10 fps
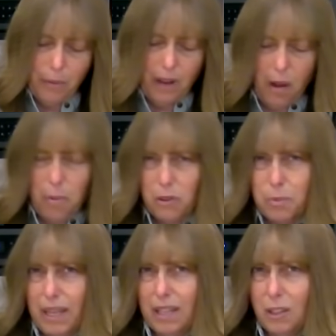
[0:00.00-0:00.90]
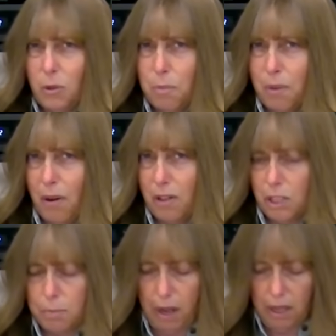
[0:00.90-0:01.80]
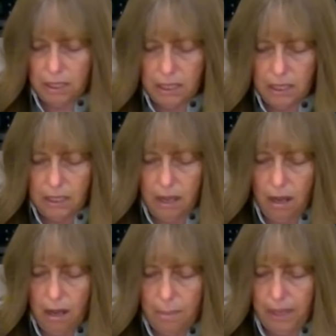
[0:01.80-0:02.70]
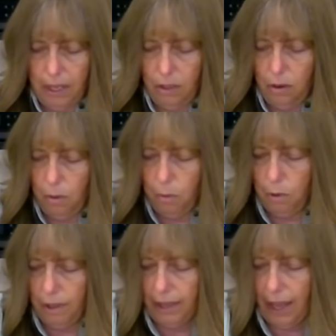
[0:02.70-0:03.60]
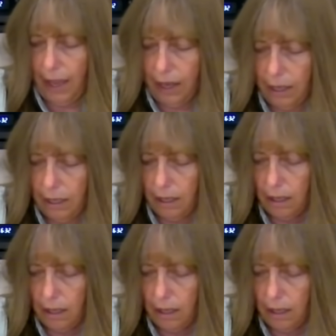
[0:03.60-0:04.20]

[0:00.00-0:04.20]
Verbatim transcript: would almost make little burn spots in the top, and you don't want that.